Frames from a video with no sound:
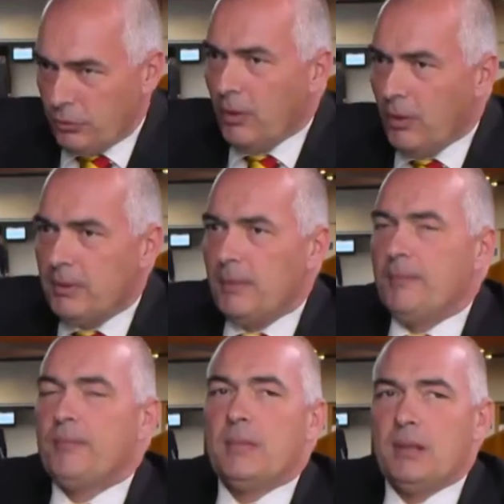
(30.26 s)
Europe, mm
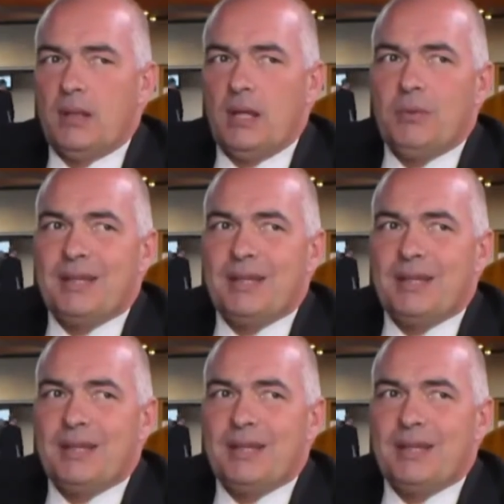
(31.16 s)
-hmm. and we